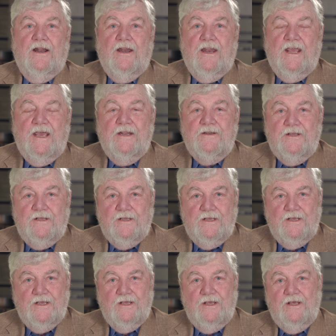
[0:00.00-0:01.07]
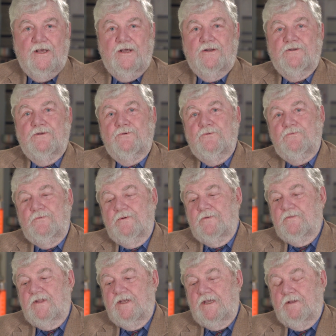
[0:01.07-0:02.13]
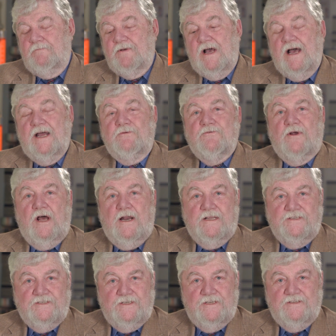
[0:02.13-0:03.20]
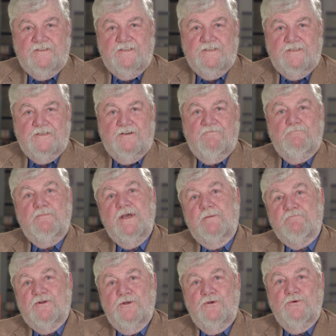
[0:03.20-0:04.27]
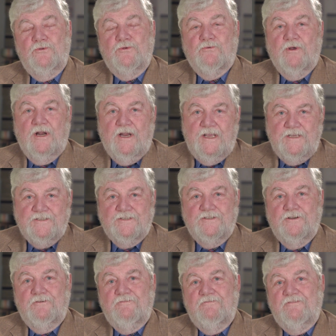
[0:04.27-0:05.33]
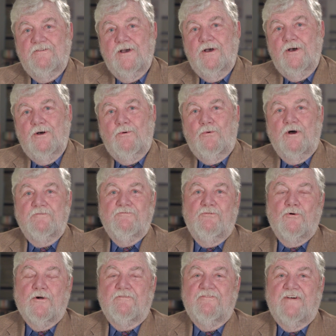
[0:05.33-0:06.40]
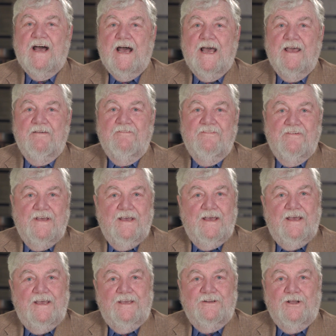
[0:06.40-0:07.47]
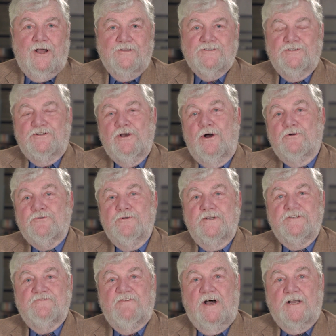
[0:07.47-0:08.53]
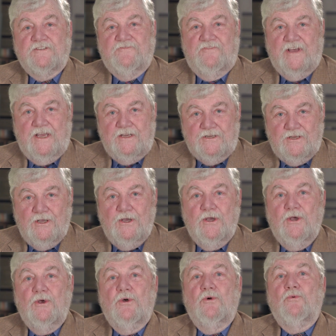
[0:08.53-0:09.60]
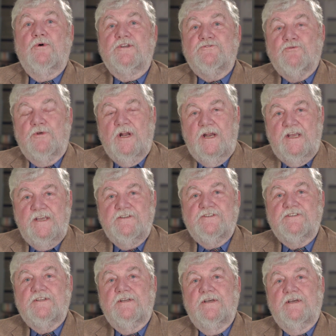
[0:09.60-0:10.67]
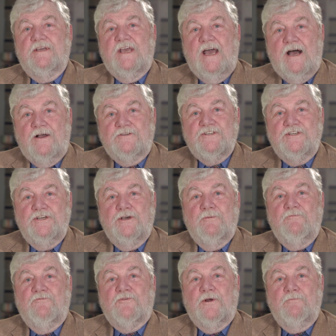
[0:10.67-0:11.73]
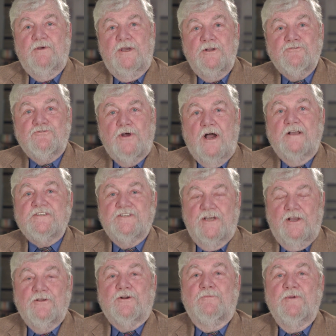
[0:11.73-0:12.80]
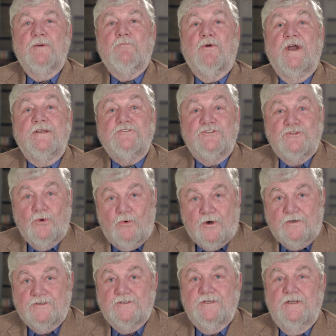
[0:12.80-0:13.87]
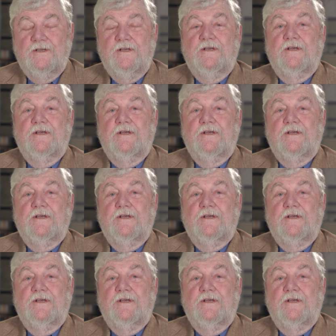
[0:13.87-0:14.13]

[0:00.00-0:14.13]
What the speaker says: led to the hydrolysis of PIP2, the release of 1,4,5-inositol trisphosphate, which released calcium from intracellular membrane stores.